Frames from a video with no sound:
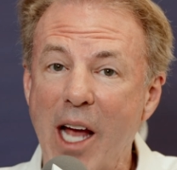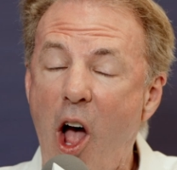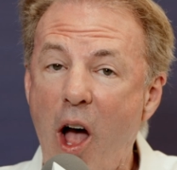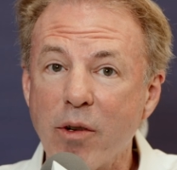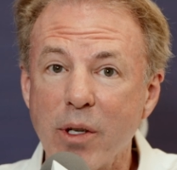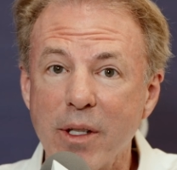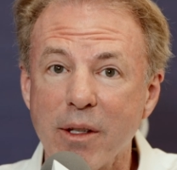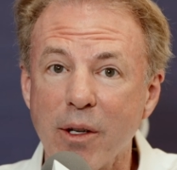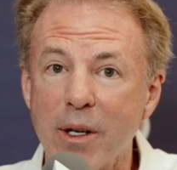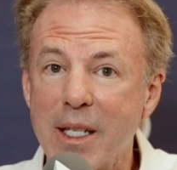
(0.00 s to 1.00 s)

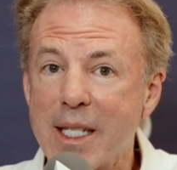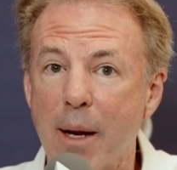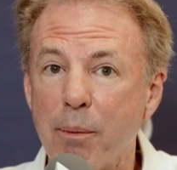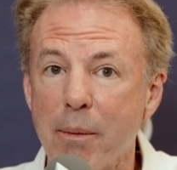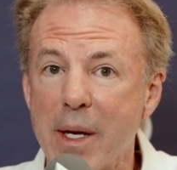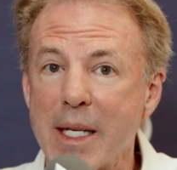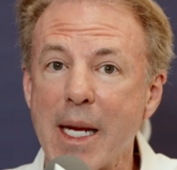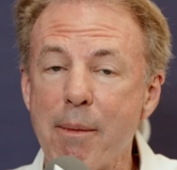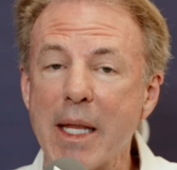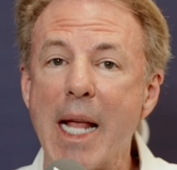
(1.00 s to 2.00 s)
130
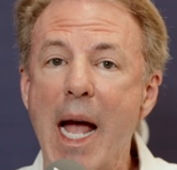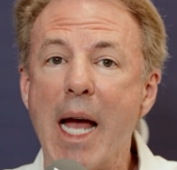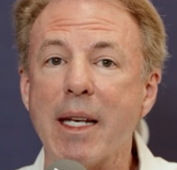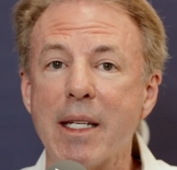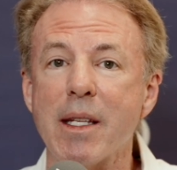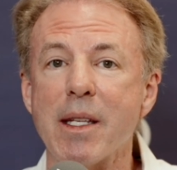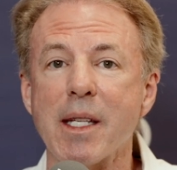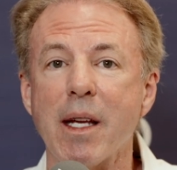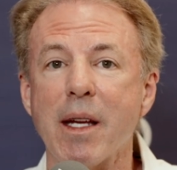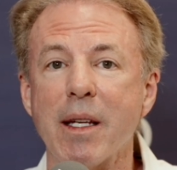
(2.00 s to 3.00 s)
supplements. I mean, that
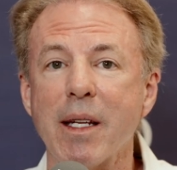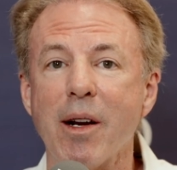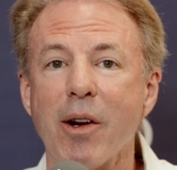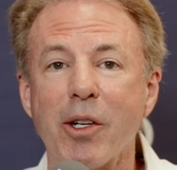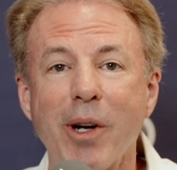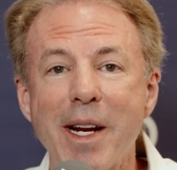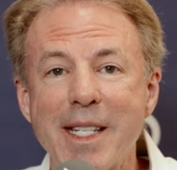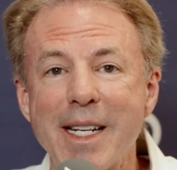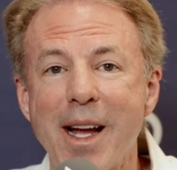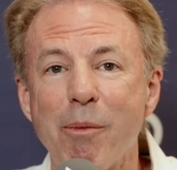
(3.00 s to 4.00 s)
is a
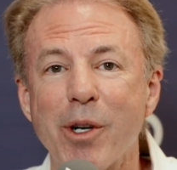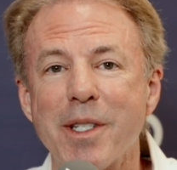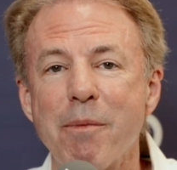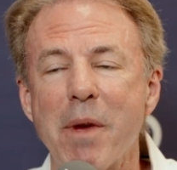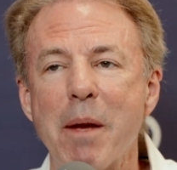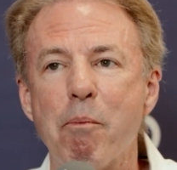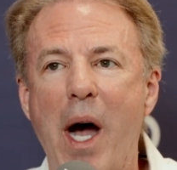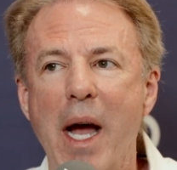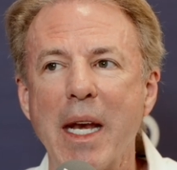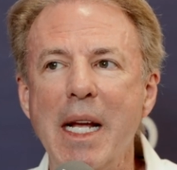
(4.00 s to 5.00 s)
crazy number to me,
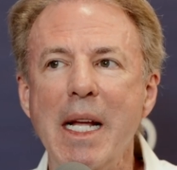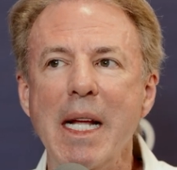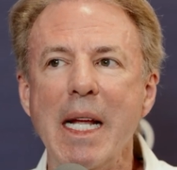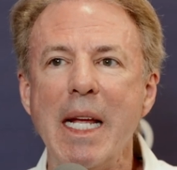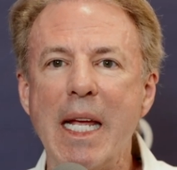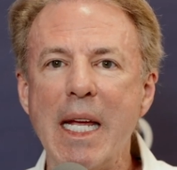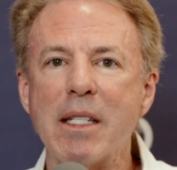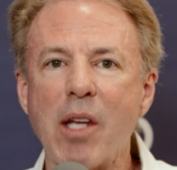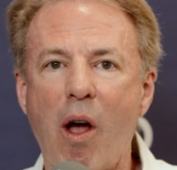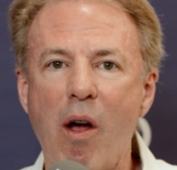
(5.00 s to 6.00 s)
but
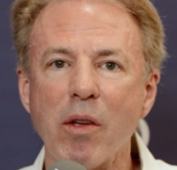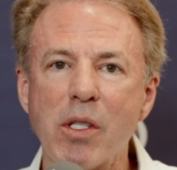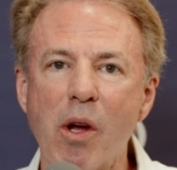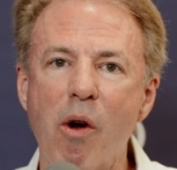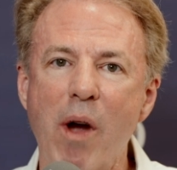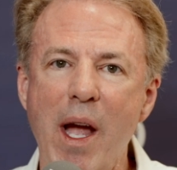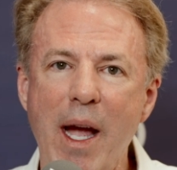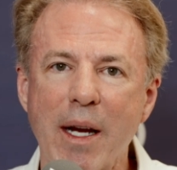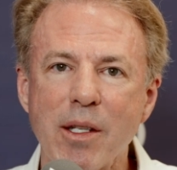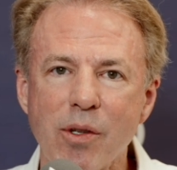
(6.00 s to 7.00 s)
he's also
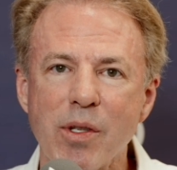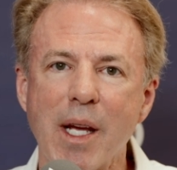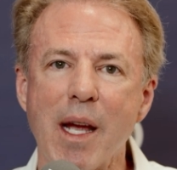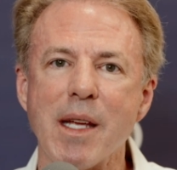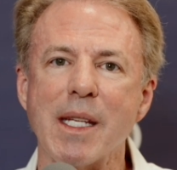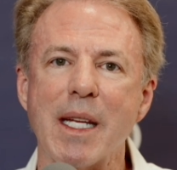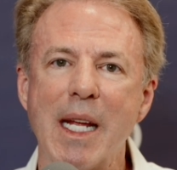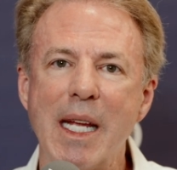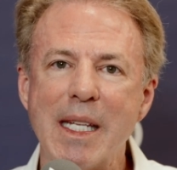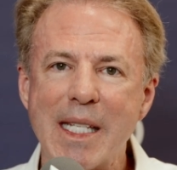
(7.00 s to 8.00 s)
exercising.
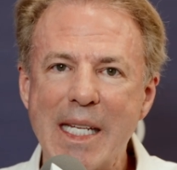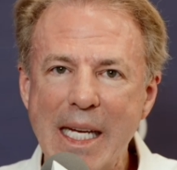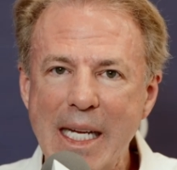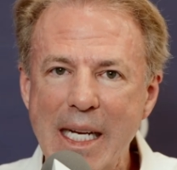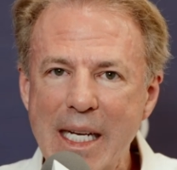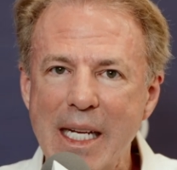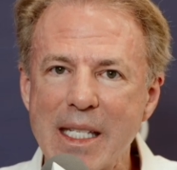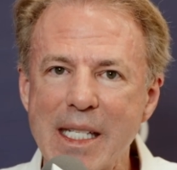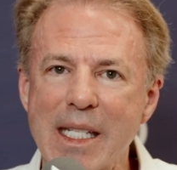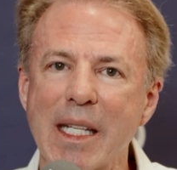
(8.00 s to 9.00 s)
He's getting
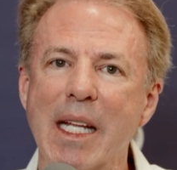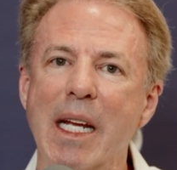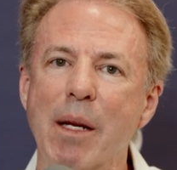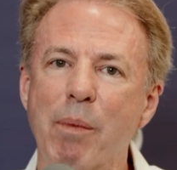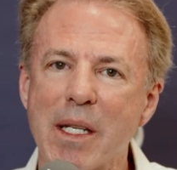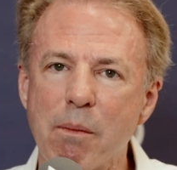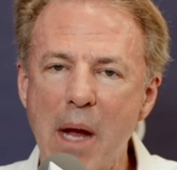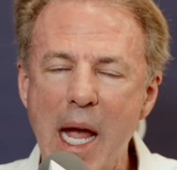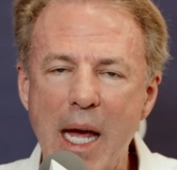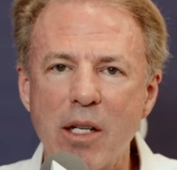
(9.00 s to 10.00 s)
his sleep. He's
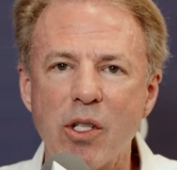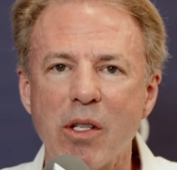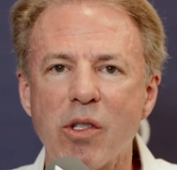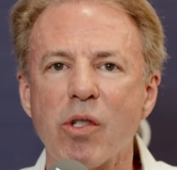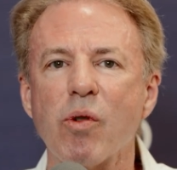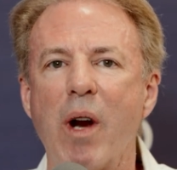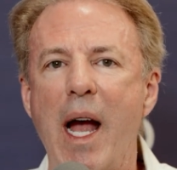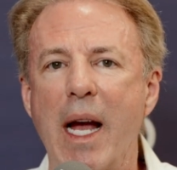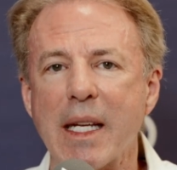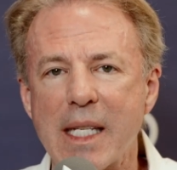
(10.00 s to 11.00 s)
managing
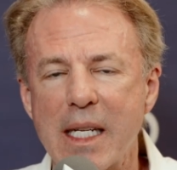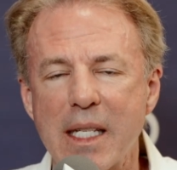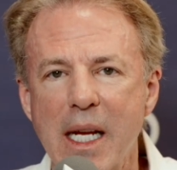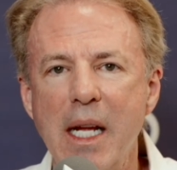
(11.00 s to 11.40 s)
stress. He's,